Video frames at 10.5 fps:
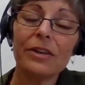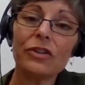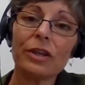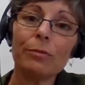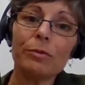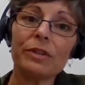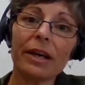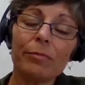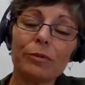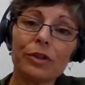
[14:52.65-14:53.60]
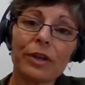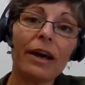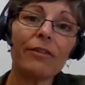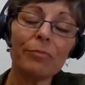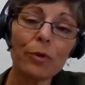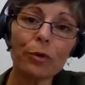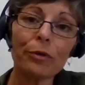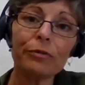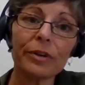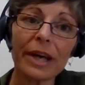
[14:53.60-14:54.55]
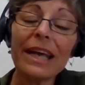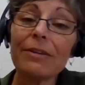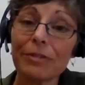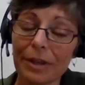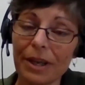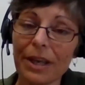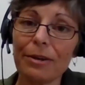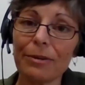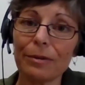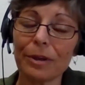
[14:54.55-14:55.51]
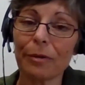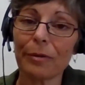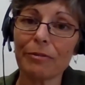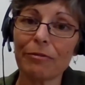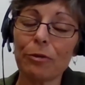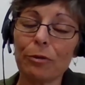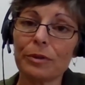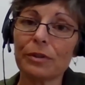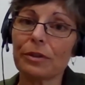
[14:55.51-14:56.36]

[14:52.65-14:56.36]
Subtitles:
she was able to have more of an even keel going forward.